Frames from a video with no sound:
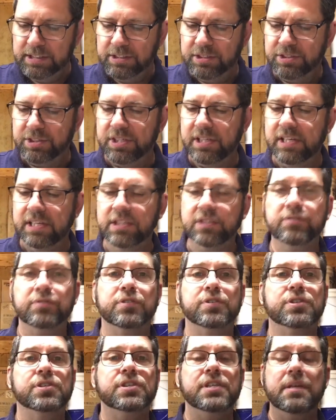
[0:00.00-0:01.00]
C is
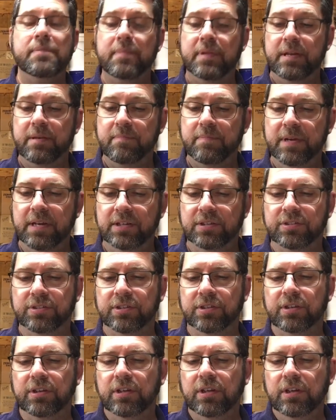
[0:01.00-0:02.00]
for cement
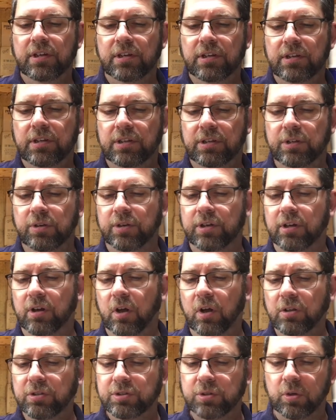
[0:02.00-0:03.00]
mixer. You can
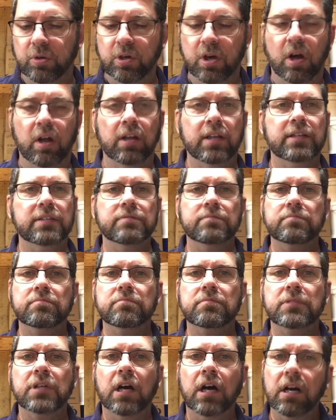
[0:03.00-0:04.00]
also call it
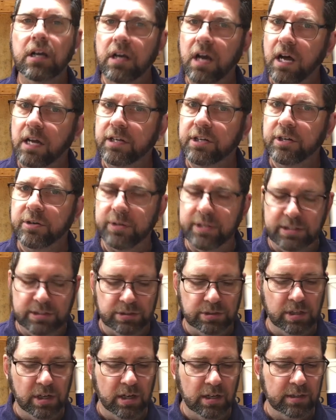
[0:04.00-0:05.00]
a concrete
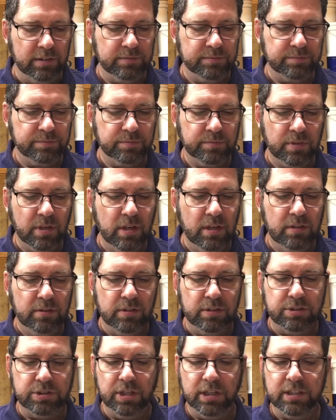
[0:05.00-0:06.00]
truck.
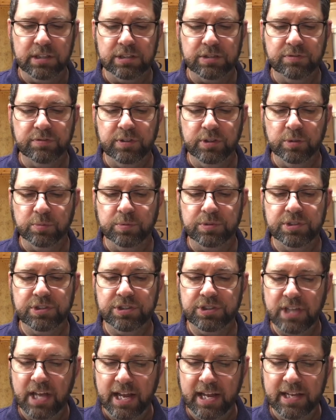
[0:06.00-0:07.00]
The truck is filled with
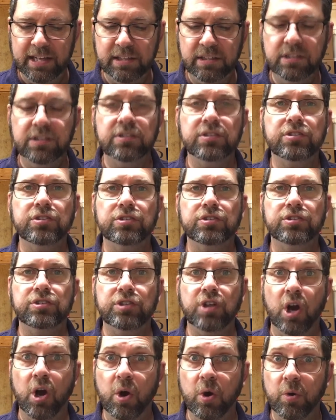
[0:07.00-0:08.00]
sand,
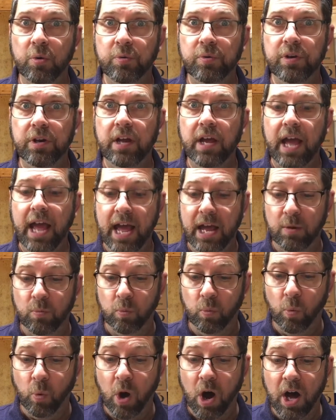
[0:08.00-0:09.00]
stone,
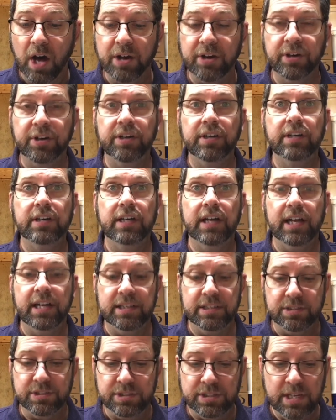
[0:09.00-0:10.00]
and water
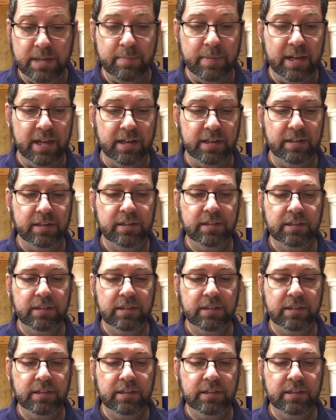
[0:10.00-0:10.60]
and cement.